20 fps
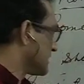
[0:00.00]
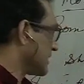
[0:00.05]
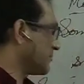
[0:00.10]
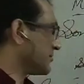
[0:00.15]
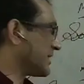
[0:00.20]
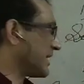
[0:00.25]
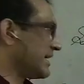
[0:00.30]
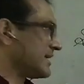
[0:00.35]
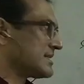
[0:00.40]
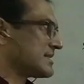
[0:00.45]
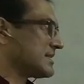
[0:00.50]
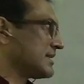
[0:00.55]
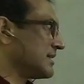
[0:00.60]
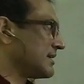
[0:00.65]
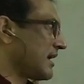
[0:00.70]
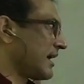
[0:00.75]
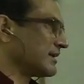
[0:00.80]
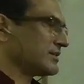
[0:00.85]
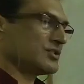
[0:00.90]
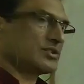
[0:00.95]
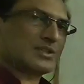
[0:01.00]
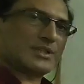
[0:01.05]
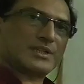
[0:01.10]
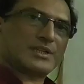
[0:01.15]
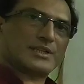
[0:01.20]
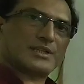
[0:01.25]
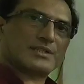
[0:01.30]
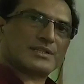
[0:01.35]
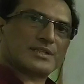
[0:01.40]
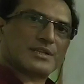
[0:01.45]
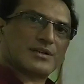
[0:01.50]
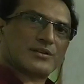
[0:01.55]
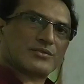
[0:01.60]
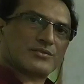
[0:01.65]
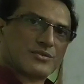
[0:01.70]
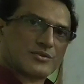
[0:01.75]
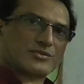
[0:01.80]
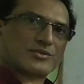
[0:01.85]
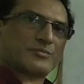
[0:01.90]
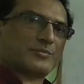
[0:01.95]
Some tasty lunch is
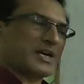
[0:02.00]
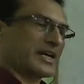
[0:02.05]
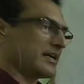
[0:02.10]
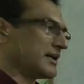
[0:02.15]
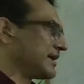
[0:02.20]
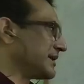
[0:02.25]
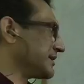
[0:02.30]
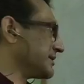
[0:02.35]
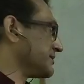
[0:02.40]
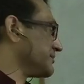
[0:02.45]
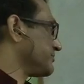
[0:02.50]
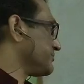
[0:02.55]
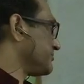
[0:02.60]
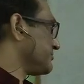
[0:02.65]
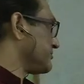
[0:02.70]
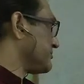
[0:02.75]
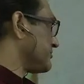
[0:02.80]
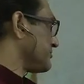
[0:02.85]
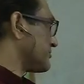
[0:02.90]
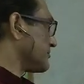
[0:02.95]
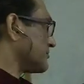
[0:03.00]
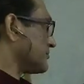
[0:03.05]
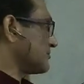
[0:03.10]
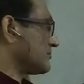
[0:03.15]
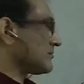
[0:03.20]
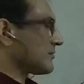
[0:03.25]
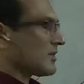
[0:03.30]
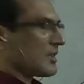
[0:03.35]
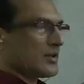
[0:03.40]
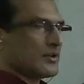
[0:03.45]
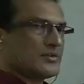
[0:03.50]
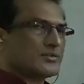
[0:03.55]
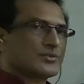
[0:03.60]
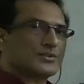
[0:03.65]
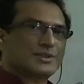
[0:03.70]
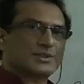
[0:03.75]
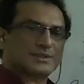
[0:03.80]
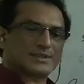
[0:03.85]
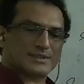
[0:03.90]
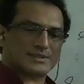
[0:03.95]
cooked by her.
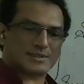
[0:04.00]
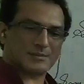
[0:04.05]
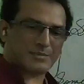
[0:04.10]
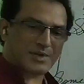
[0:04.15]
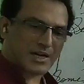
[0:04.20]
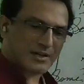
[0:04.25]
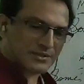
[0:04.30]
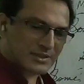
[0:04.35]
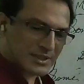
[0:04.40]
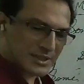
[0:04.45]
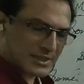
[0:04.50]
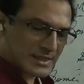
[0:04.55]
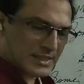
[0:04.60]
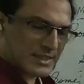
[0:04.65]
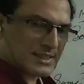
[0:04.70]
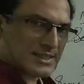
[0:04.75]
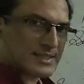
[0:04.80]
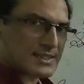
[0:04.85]
So this is about